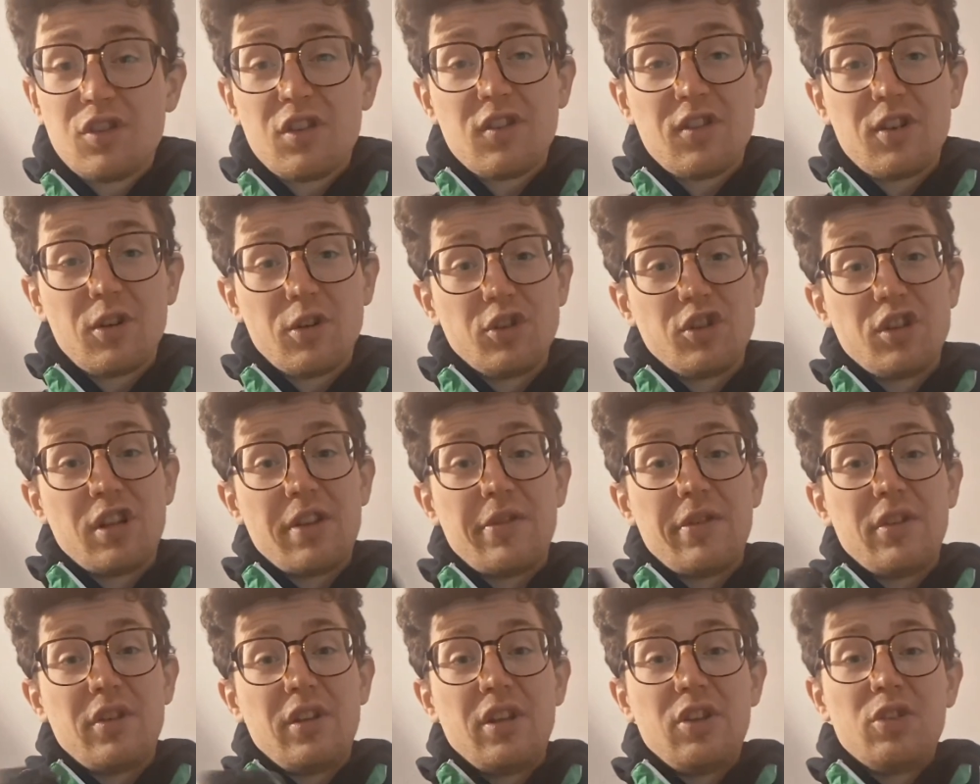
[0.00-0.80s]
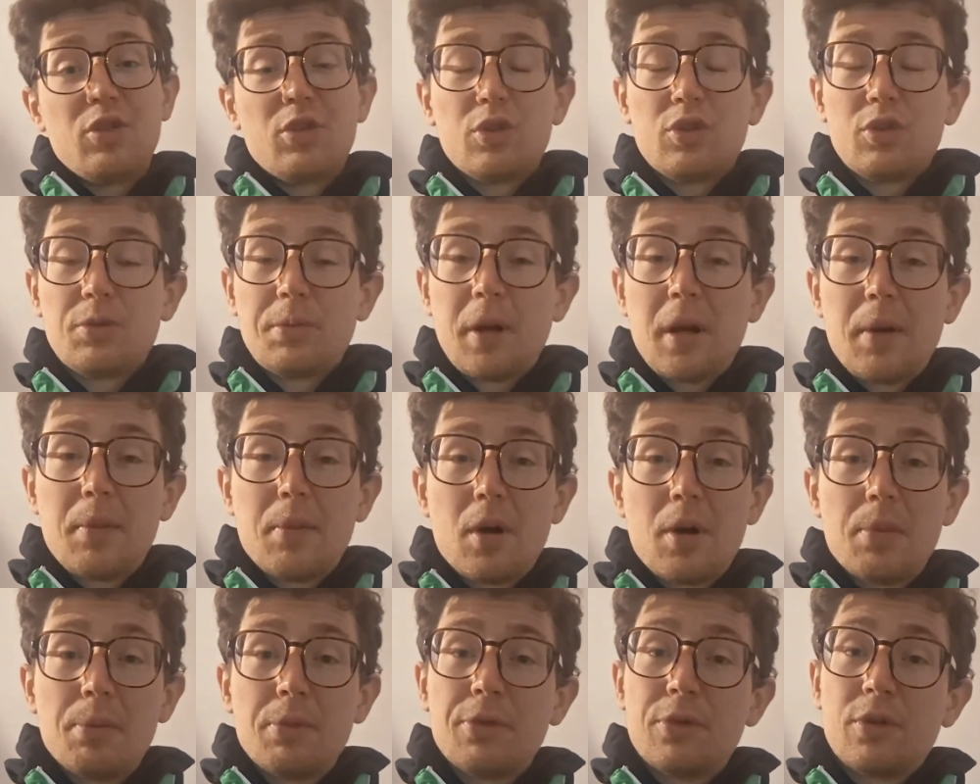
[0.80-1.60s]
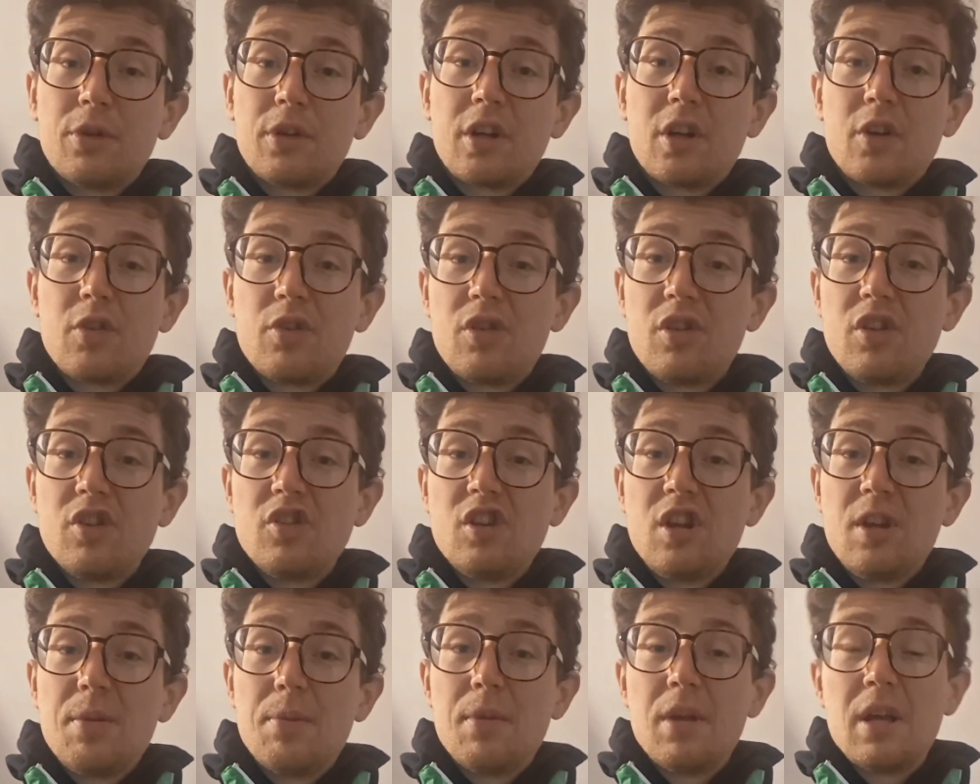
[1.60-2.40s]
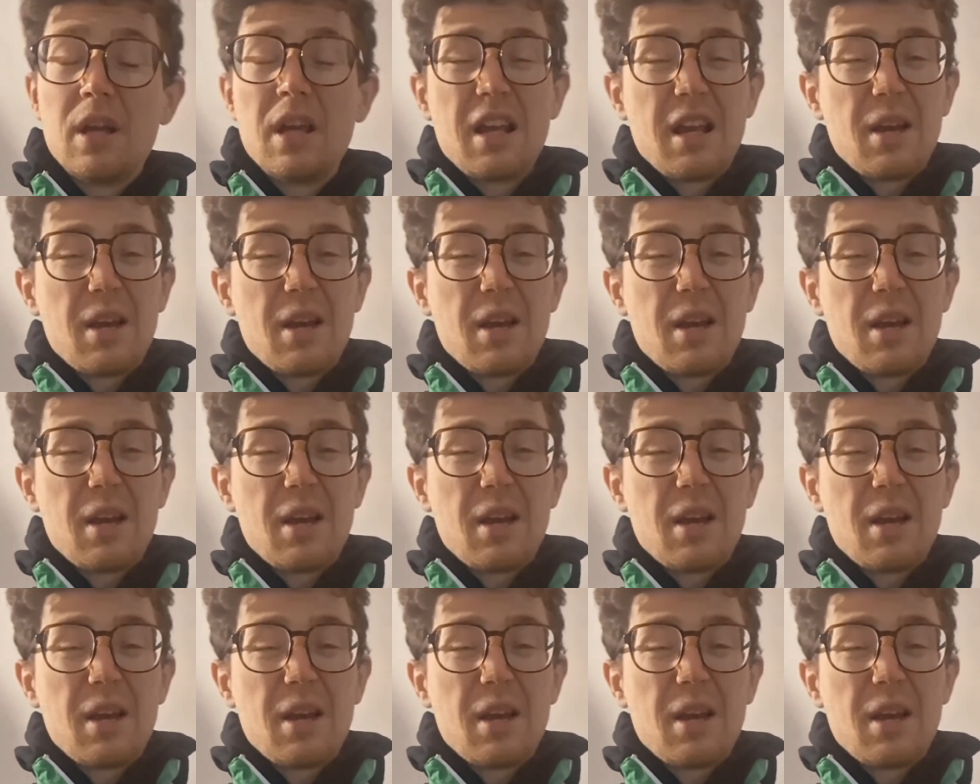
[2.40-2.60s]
its longevity, so I'll spray mine before I go to the gym.